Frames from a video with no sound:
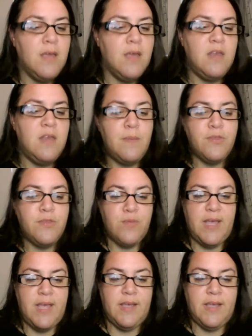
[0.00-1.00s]
Number
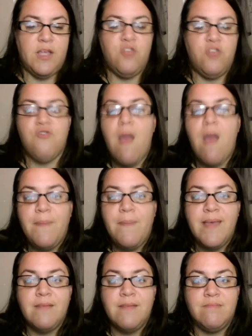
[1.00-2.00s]
three,
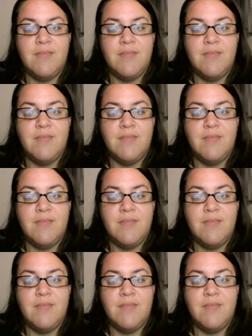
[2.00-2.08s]
dropping